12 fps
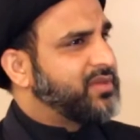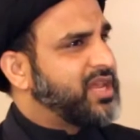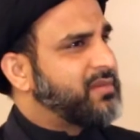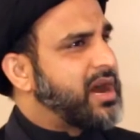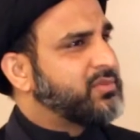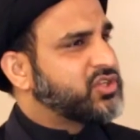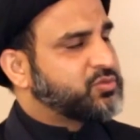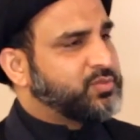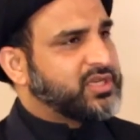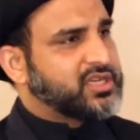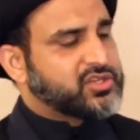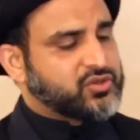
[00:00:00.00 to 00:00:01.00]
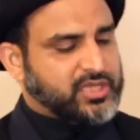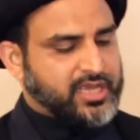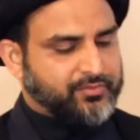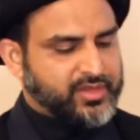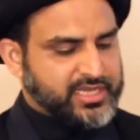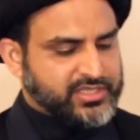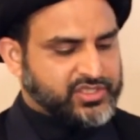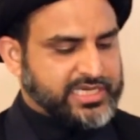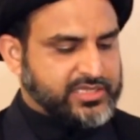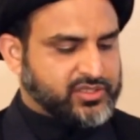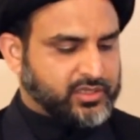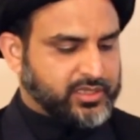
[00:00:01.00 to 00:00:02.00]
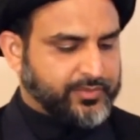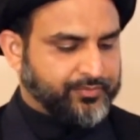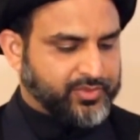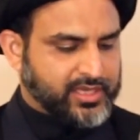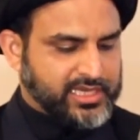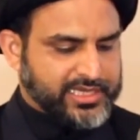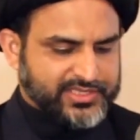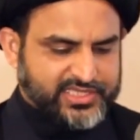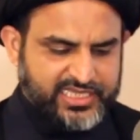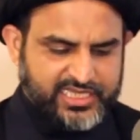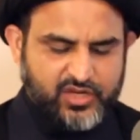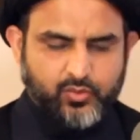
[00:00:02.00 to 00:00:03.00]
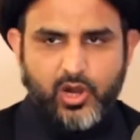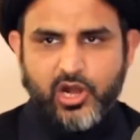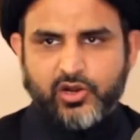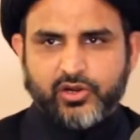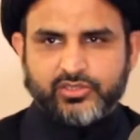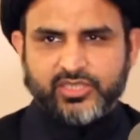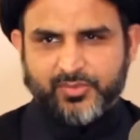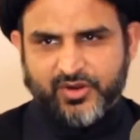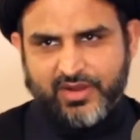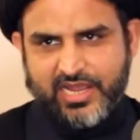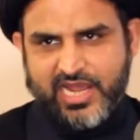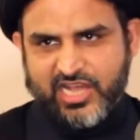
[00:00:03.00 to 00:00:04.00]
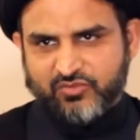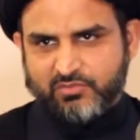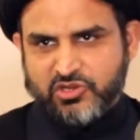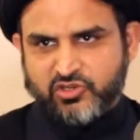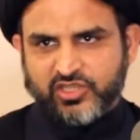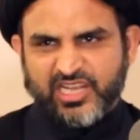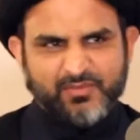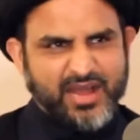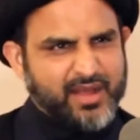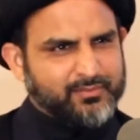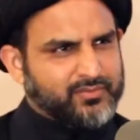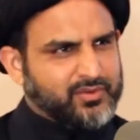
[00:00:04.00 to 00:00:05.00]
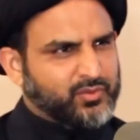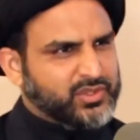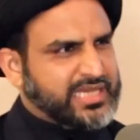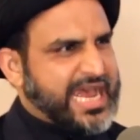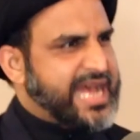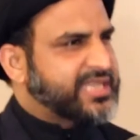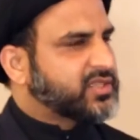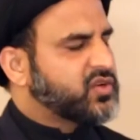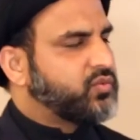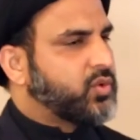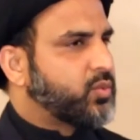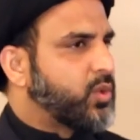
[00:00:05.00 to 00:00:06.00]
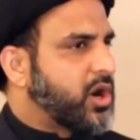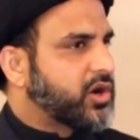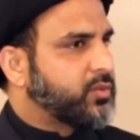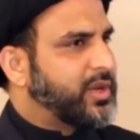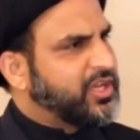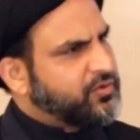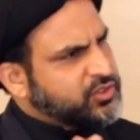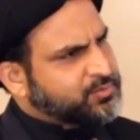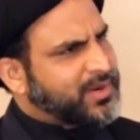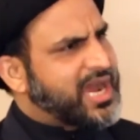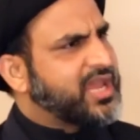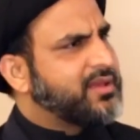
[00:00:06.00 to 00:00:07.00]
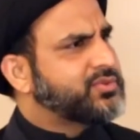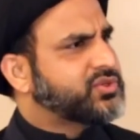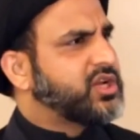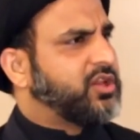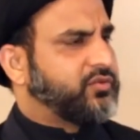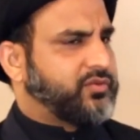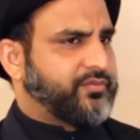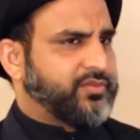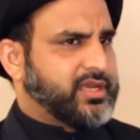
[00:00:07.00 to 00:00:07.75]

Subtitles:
Imam is speaking to them gently. Seeking water, some riwayat mentioned that Imam was asking for water when he was by himself.